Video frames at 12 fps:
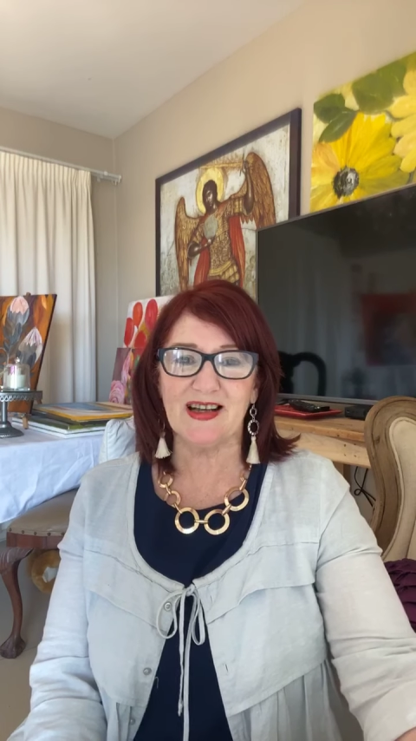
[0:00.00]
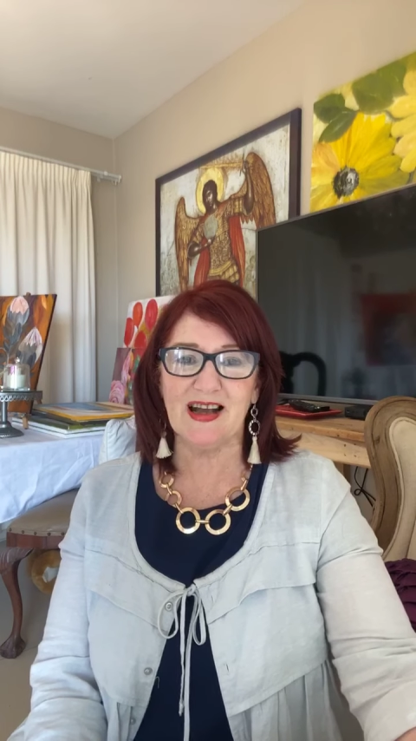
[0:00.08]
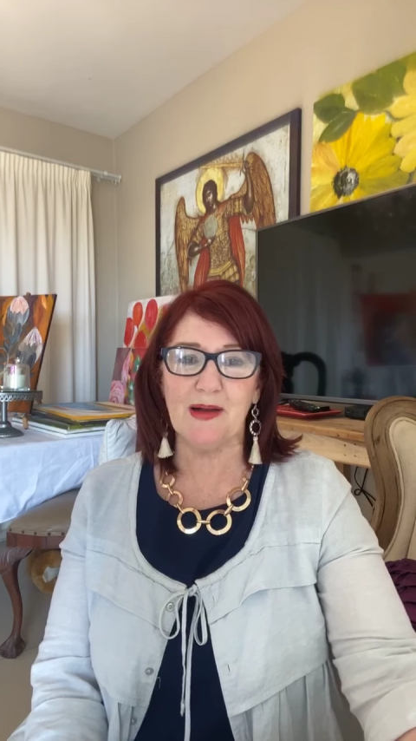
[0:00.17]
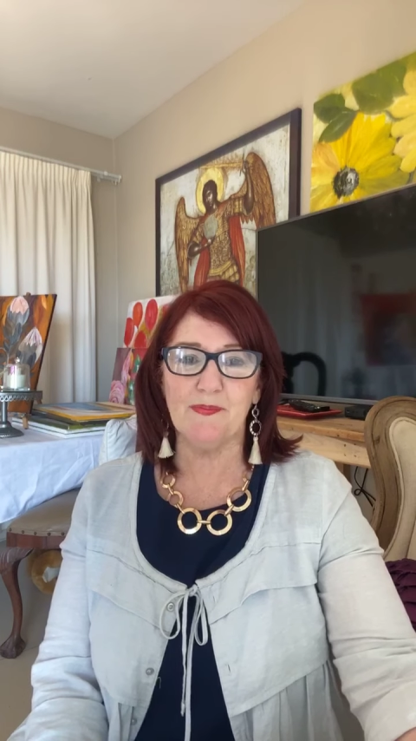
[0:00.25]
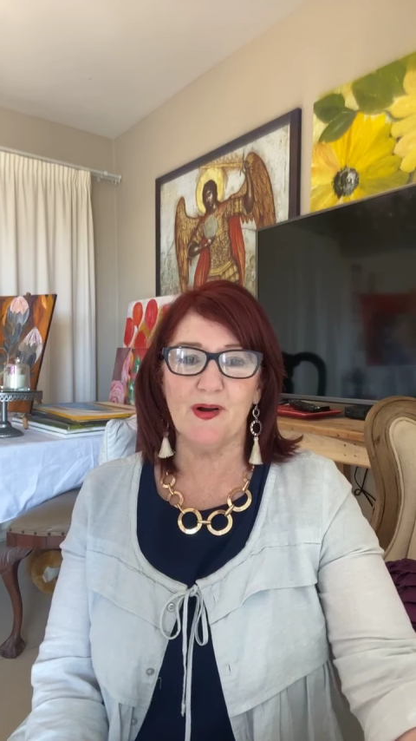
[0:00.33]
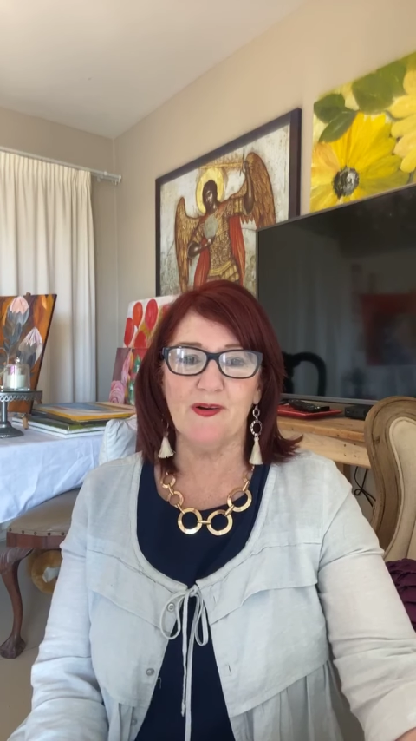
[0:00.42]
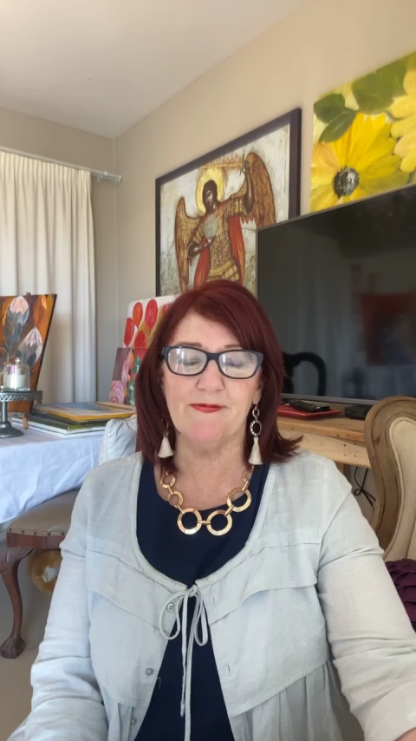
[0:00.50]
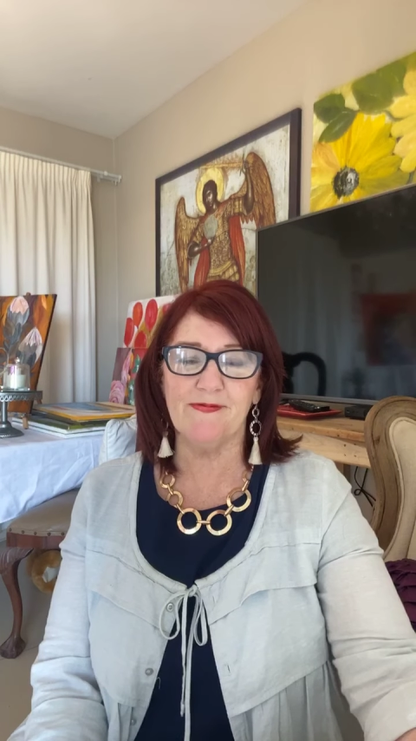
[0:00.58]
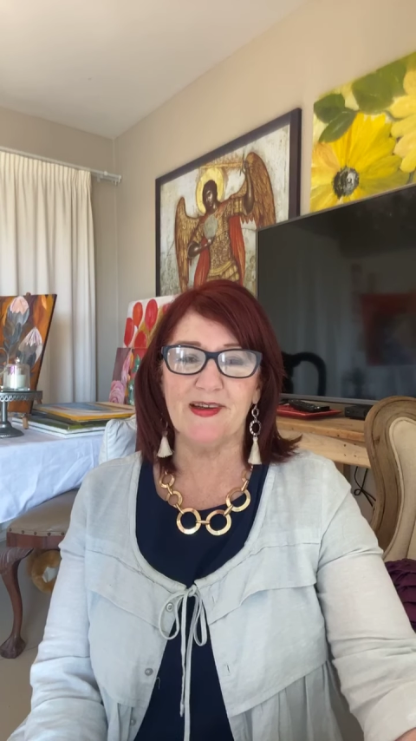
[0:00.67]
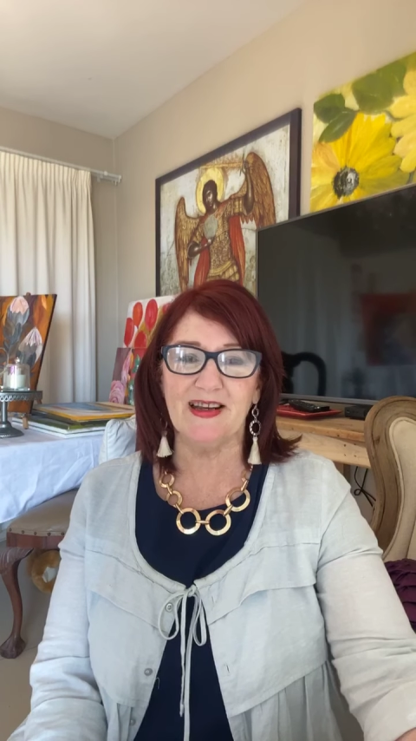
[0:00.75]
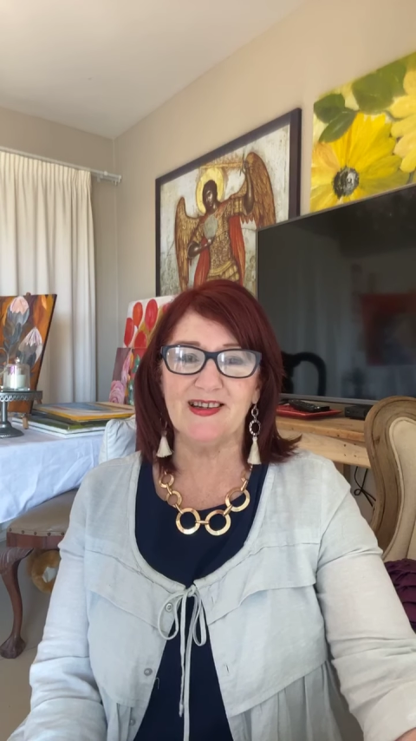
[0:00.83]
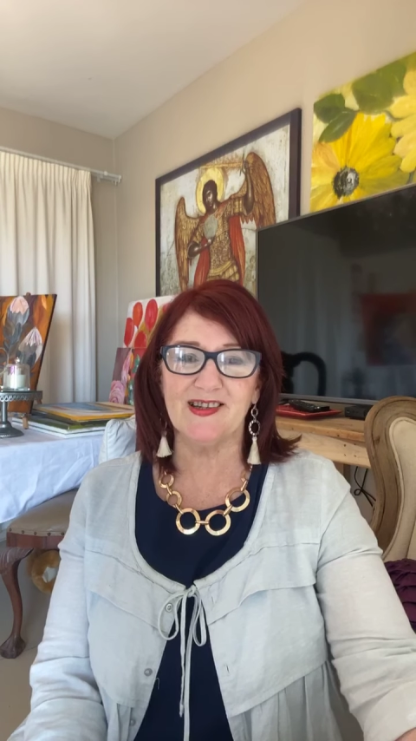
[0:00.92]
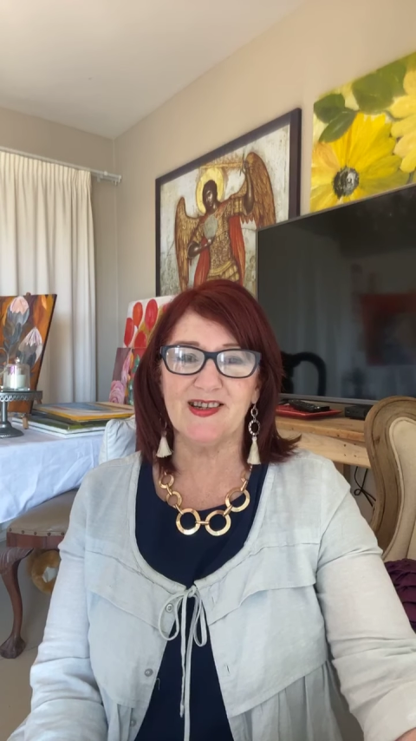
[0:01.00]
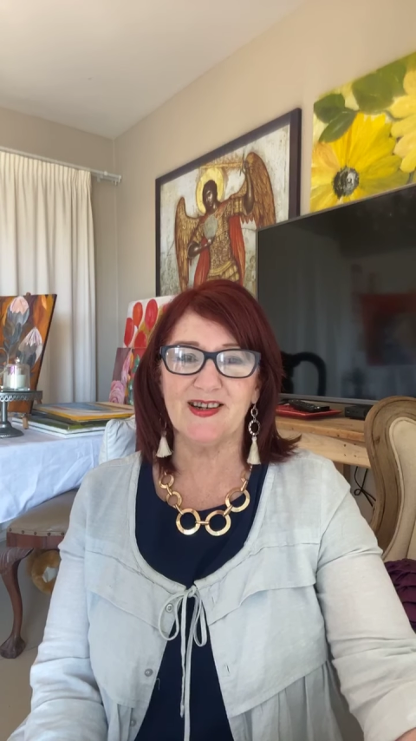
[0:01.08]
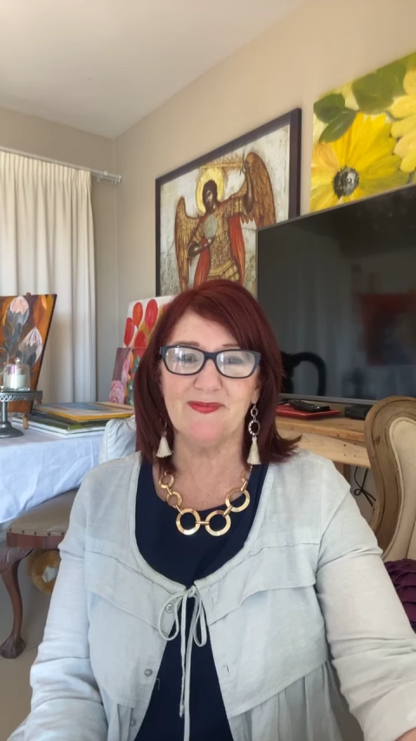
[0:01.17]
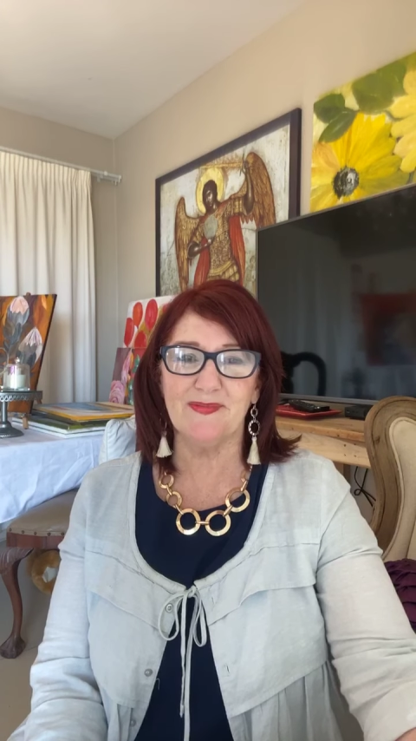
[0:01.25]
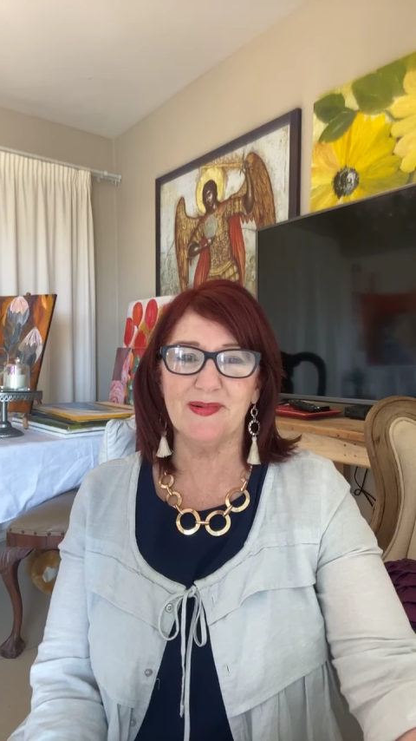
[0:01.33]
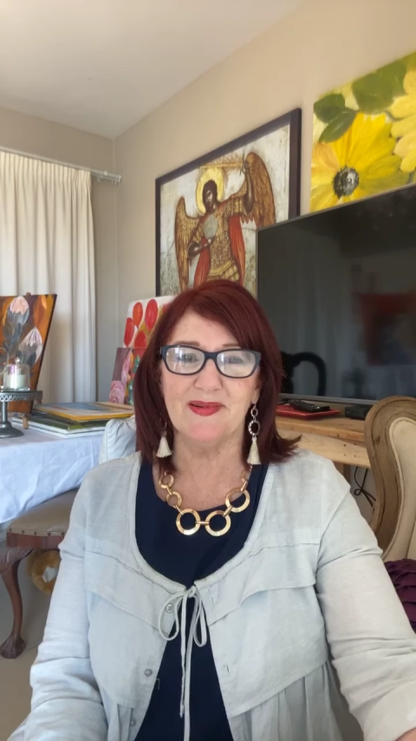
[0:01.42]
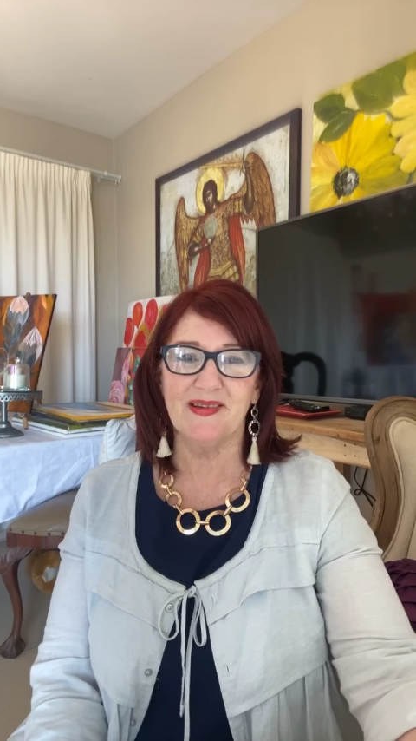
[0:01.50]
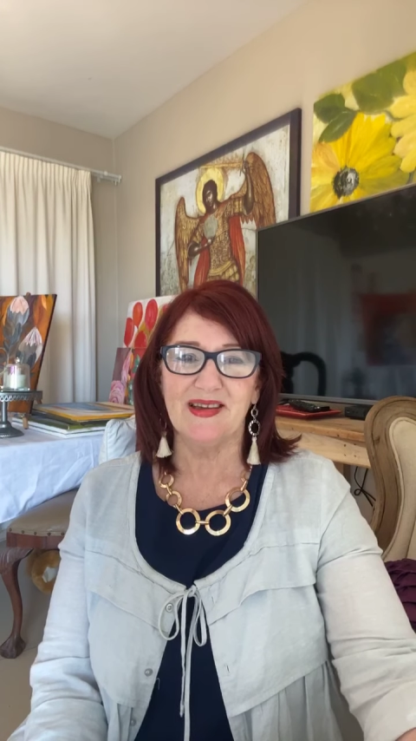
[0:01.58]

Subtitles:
cup of fellowship,